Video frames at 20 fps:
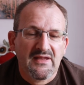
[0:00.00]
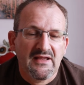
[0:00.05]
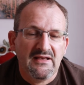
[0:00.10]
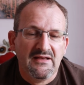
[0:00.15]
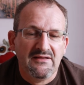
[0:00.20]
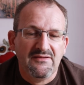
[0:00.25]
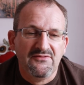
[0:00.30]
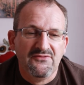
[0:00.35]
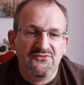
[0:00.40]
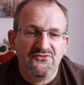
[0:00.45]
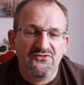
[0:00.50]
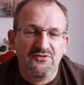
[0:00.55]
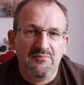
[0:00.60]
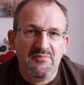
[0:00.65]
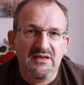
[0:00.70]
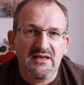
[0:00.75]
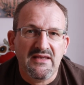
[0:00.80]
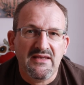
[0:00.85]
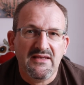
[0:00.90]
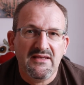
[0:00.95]
And for
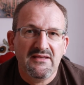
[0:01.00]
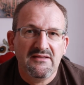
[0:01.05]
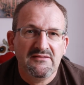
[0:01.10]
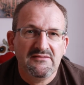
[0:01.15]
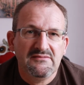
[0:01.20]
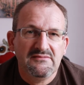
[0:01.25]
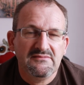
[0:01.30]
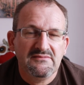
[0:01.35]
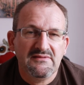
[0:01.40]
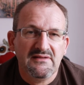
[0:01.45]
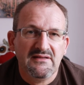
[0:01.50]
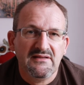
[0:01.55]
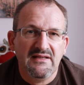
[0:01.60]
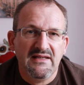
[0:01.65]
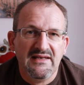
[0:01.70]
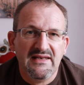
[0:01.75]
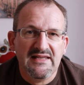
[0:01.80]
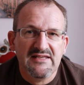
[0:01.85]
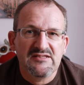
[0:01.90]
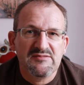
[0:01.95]
me, a
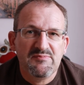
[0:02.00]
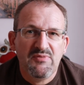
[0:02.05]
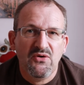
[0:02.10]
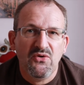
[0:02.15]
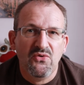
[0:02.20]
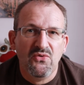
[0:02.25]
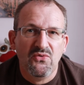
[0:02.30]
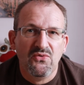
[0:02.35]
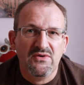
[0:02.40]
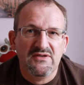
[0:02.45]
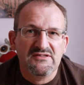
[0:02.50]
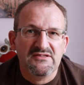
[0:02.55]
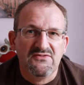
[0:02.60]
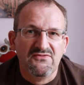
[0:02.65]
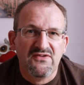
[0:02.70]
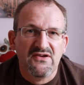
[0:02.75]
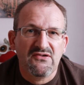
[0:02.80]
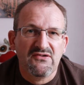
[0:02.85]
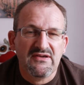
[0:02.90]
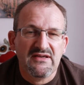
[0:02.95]
Les Paul is a
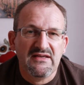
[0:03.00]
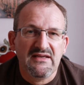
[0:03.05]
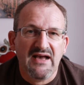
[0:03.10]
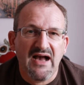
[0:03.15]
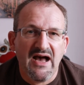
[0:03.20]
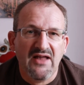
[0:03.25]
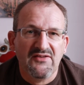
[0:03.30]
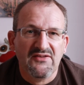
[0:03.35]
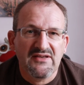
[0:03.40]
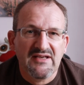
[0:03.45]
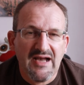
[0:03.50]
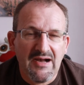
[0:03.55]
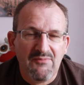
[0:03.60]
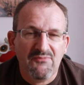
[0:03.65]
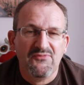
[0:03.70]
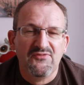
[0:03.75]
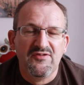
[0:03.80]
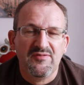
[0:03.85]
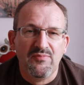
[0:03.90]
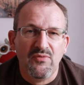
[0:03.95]
very
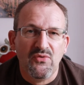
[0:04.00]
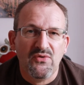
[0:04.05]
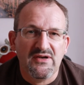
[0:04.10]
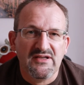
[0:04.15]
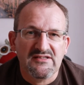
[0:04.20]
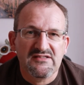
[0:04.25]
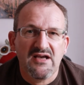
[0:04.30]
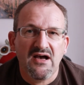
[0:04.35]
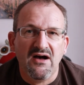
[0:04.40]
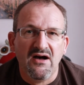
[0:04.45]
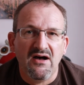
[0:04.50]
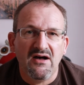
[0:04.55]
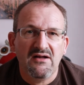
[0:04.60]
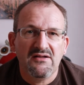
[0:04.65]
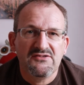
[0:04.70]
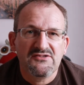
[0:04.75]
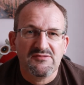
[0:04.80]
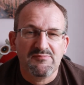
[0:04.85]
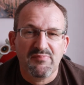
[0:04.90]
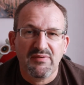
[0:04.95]
uncomfortable guitar
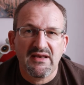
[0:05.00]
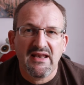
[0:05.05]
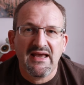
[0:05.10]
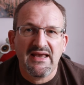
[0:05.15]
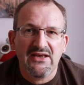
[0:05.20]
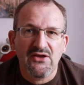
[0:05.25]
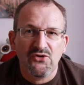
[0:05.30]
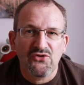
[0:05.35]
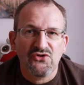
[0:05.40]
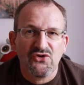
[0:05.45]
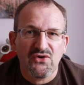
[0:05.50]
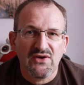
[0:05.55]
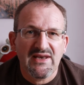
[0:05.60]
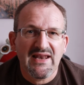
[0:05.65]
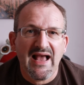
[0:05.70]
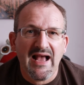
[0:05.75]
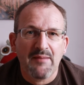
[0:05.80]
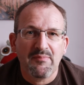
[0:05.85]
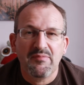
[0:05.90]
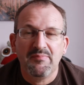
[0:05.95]
to play on your
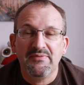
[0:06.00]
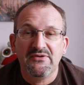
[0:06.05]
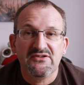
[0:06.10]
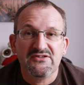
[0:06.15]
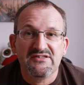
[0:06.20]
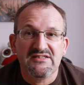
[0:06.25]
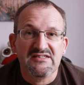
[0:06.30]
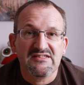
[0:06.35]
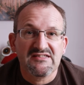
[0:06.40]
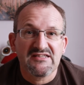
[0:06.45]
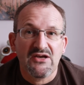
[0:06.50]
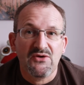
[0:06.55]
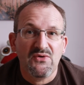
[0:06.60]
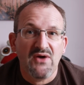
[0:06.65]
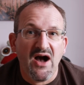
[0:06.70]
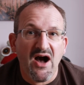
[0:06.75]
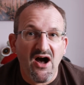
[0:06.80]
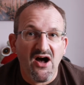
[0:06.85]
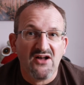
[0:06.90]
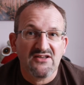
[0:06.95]
lap because it's so
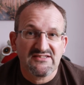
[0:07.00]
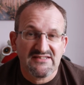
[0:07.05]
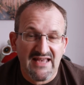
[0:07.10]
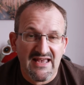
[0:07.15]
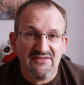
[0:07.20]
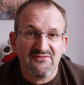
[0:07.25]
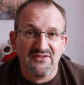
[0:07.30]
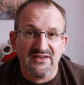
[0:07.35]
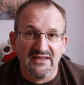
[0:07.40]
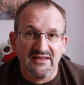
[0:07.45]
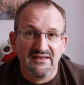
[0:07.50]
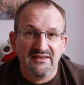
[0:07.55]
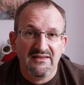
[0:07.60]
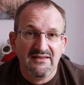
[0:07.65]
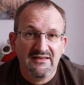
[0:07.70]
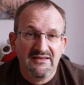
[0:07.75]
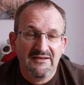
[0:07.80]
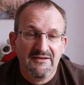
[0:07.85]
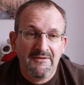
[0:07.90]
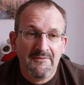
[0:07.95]
arse heavy.
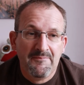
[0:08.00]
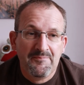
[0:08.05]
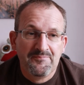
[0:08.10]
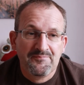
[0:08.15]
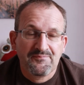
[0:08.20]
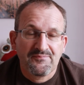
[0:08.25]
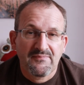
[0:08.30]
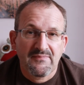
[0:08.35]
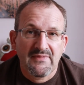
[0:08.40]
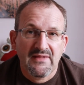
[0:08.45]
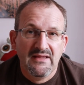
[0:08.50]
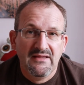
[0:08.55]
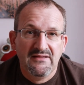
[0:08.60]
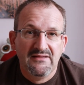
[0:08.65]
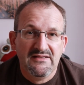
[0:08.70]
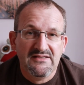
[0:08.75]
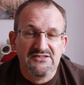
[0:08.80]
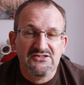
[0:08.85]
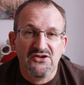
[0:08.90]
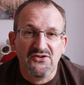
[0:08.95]

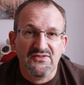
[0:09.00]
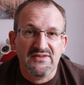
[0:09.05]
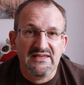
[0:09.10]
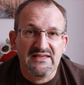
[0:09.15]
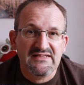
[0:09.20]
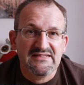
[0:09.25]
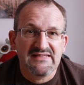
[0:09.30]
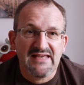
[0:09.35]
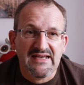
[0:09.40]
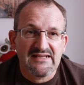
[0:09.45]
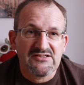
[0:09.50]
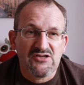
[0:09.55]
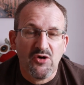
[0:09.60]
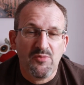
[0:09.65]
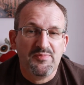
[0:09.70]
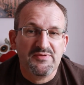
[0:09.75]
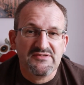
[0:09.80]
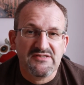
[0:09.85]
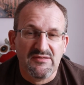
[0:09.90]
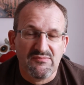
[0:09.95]
It's got the exact
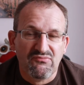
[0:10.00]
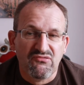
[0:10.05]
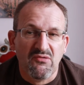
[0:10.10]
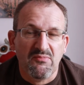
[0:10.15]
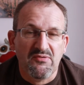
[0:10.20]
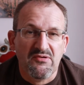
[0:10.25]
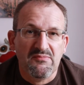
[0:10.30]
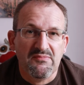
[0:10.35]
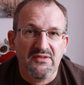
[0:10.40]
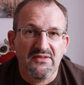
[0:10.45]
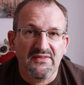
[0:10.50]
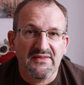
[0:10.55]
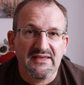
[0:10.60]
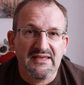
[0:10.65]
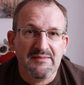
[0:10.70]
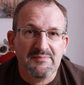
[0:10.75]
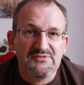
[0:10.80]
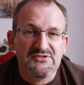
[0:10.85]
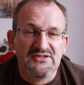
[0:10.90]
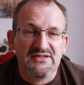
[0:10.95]
opposite problem that the
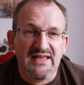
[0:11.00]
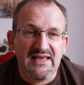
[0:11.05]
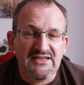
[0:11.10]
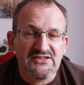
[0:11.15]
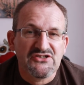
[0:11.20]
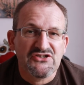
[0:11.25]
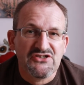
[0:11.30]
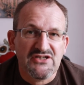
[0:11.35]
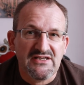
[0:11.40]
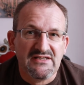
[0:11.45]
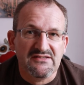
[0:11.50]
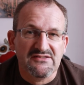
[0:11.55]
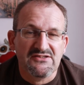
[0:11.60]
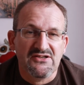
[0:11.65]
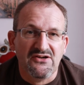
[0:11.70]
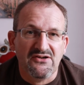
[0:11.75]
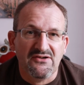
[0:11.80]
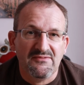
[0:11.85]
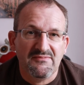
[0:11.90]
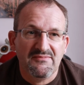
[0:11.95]
Gibson SG has
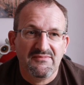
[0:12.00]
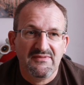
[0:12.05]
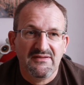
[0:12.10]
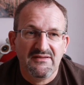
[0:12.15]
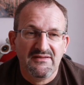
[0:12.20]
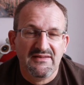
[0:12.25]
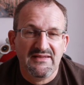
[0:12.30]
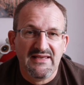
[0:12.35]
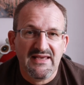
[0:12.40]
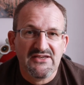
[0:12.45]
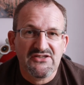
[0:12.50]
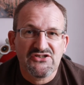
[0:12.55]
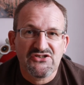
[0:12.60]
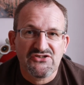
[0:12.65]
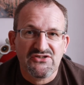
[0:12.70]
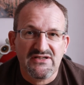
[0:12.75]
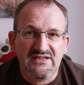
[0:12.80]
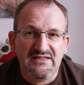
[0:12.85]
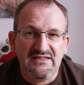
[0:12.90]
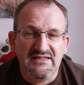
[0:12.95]
got. The
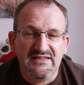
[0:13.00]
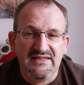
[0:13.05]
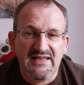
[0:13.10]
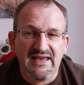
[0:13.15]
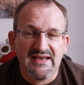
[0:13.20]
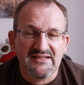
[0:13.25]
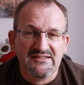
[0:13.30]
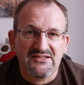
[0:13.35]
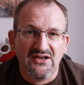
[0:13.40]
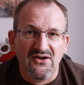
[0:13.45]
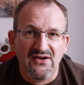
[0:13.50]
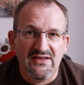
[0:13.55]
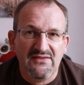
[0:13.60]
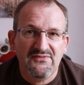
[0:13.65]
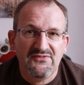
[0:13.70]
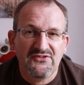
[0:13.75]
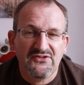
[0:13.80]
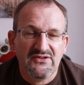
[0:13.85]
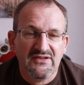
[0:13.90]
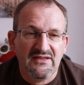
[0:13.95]
SG neck
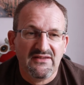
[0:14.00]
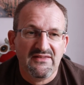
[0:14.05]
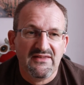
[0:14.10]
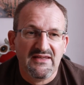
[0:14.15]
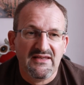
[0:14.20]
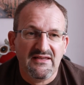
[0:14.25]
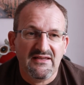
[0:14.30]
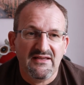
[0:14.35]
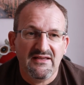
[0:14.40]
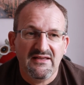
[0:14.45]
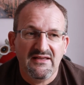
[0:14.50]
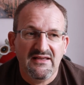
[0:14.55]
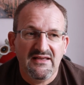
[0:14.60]
dives and the